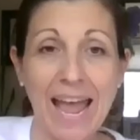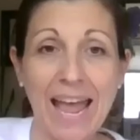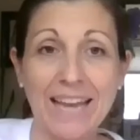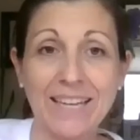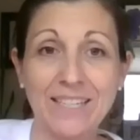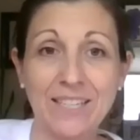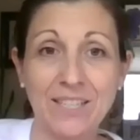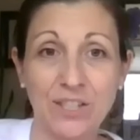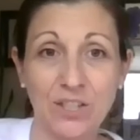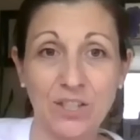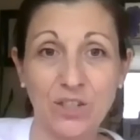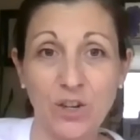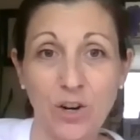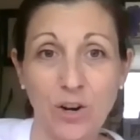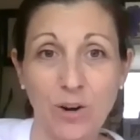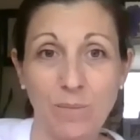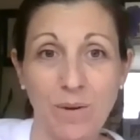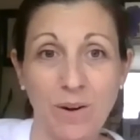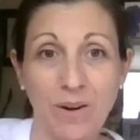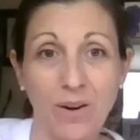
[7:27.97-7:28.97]
and
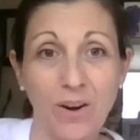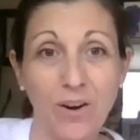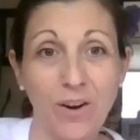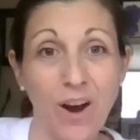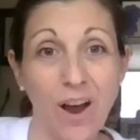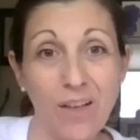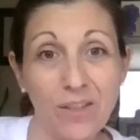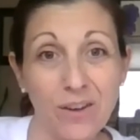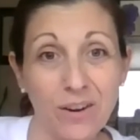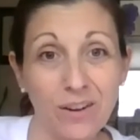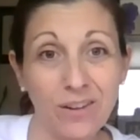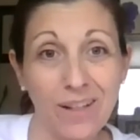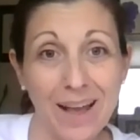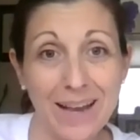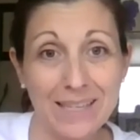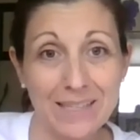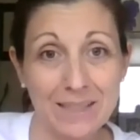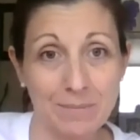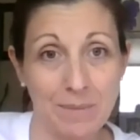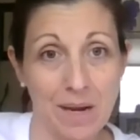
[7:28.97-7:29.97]
disturb her other
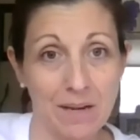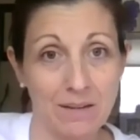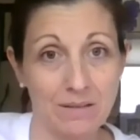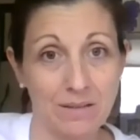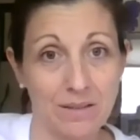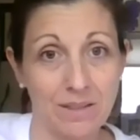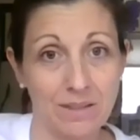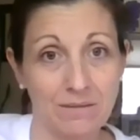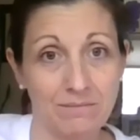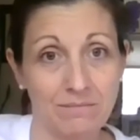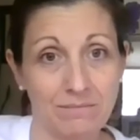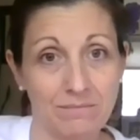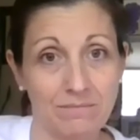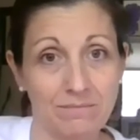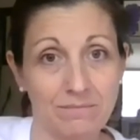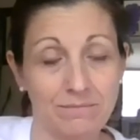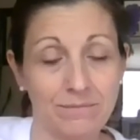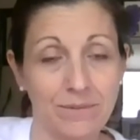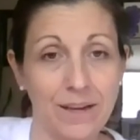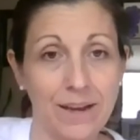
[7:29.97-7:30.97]
classmates.
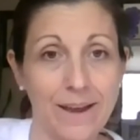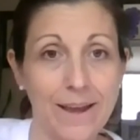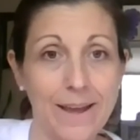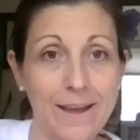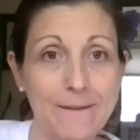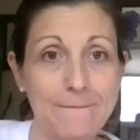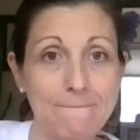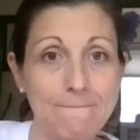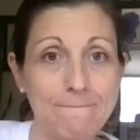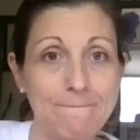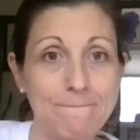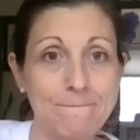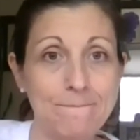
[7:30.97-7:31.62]
Okay?